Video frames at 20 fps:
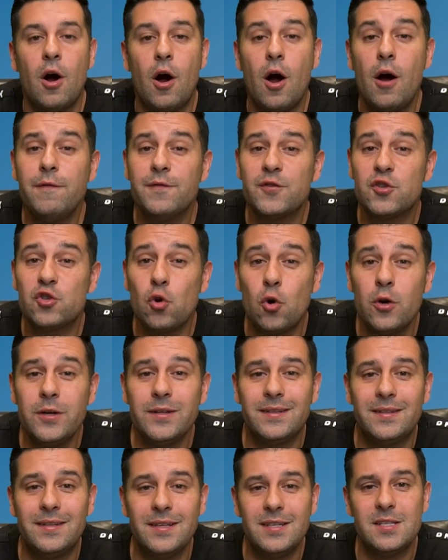Offshore
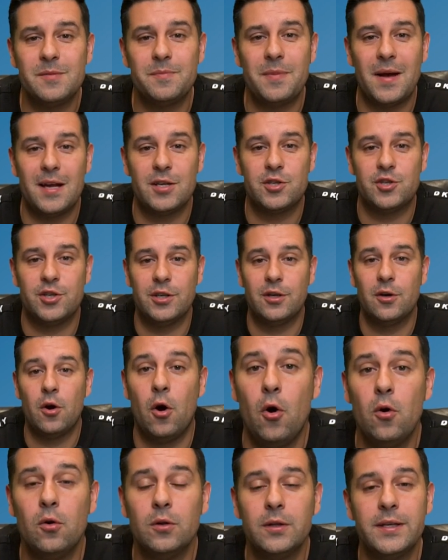dispatching.
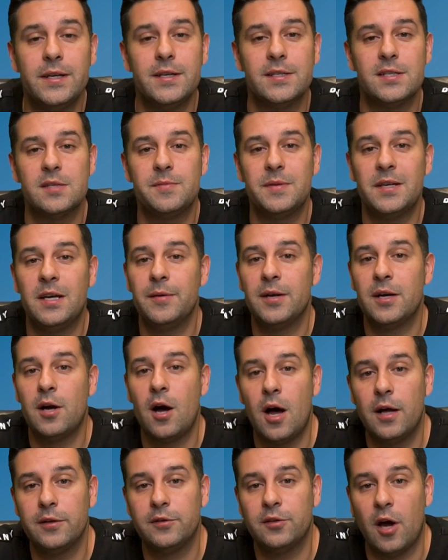Holy, is this becoming a
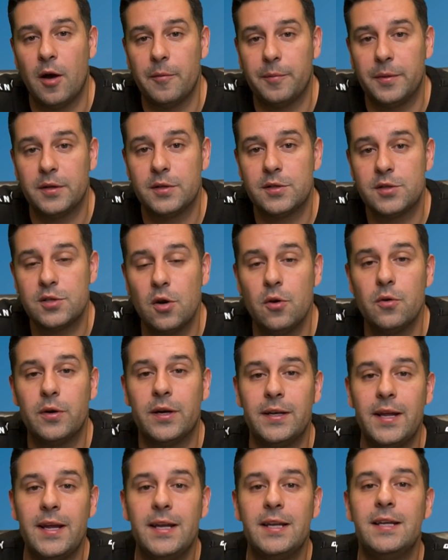hot topic. So
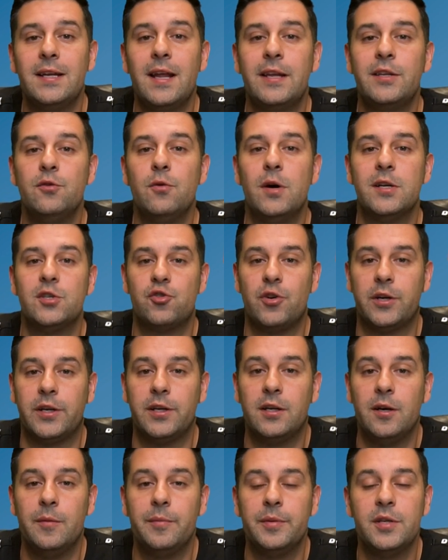Canadian and US
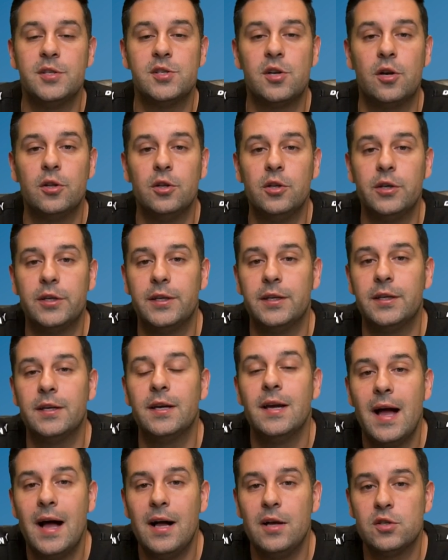trucking companies are looking
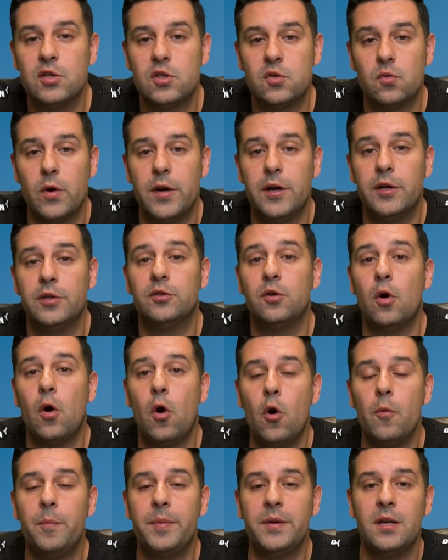elsewhere to
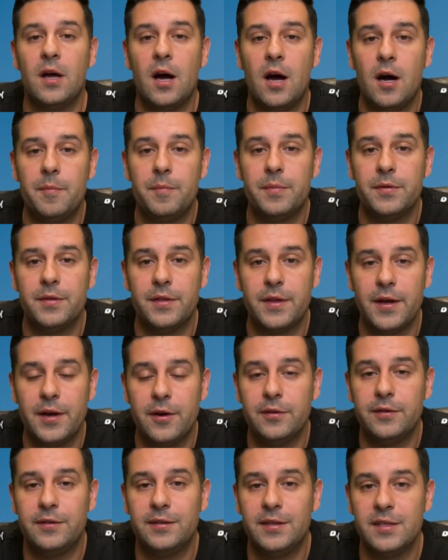open up
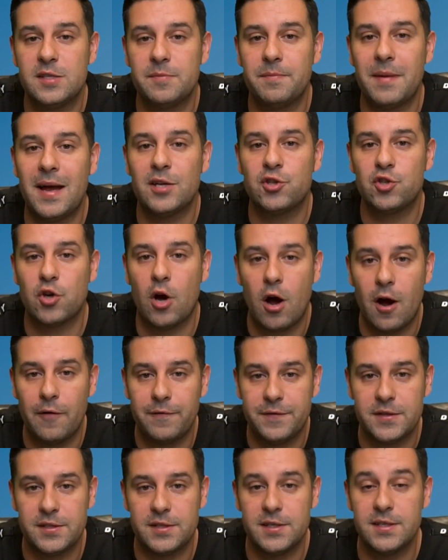their dispatch
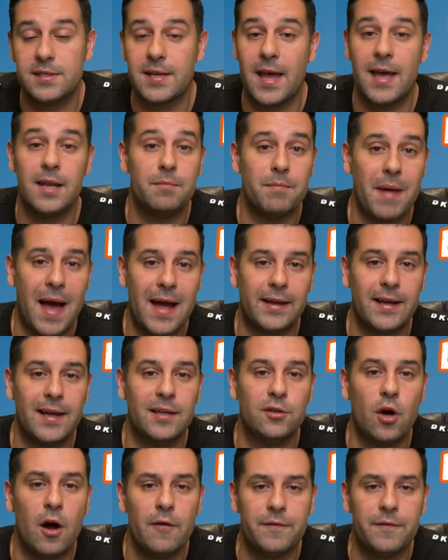offices and back-end